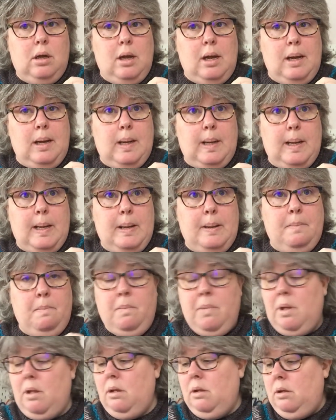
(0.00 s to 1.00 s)

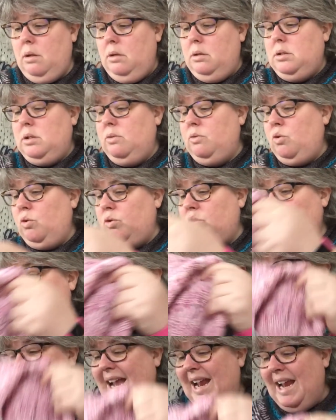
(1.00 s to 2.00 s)
So it's not too
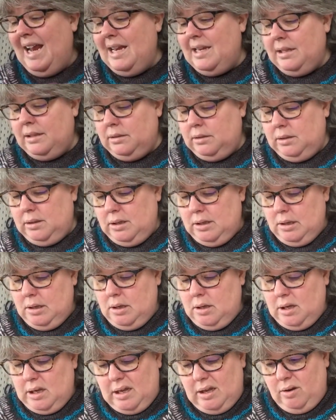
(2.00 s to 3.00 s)
bad.
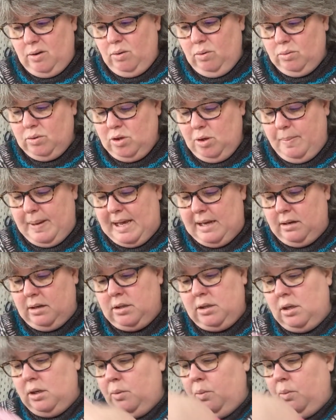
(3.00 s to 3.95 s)
Not too bad. I don't know